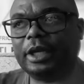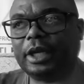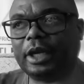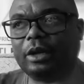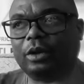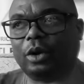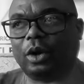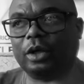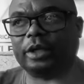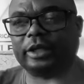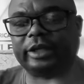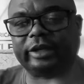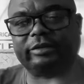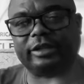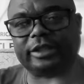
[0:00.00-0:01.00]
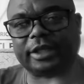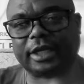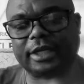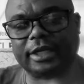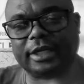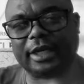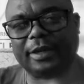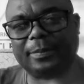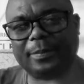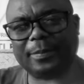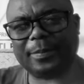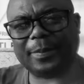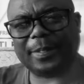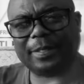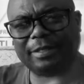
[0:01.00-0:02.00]
and all the devils are here.
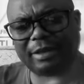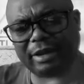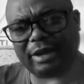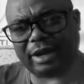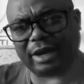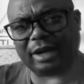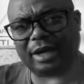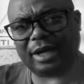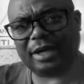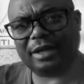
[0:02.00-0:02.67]
They are.